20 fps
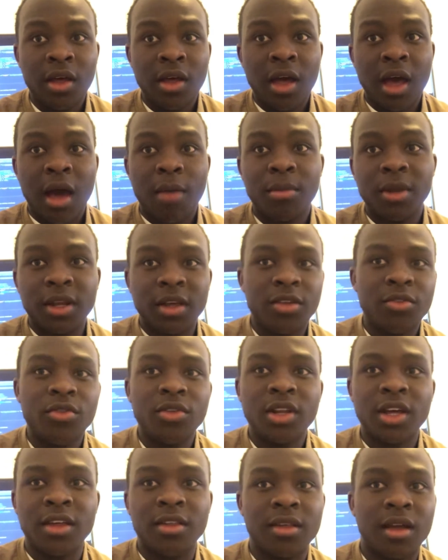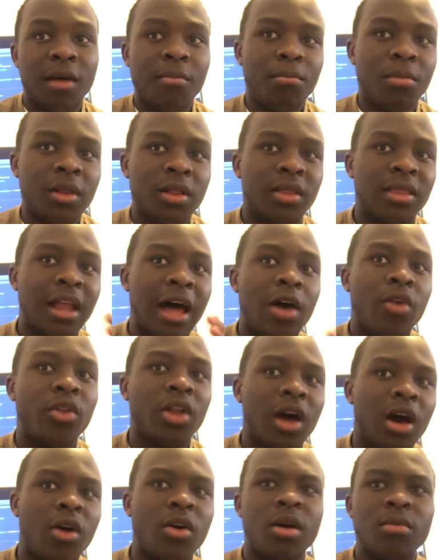I'm going to give you an example now.
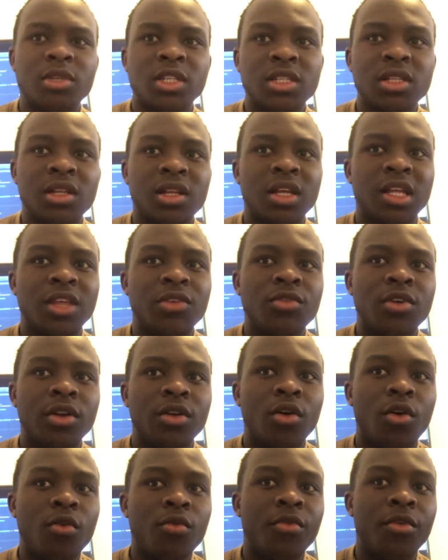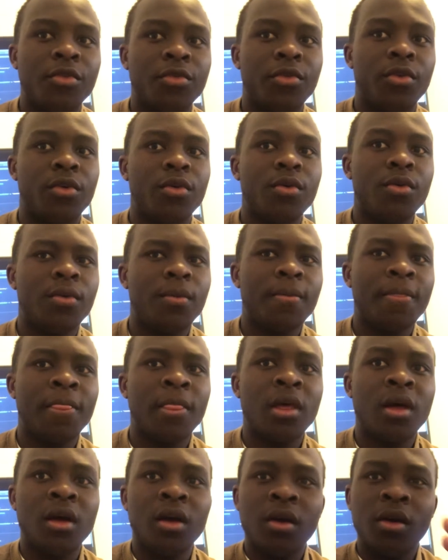I'm just going to give you an overview
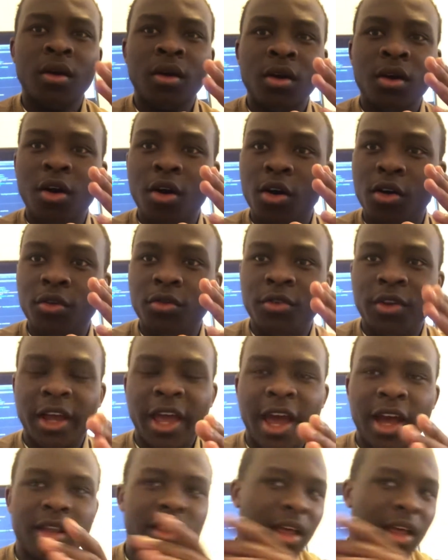of React.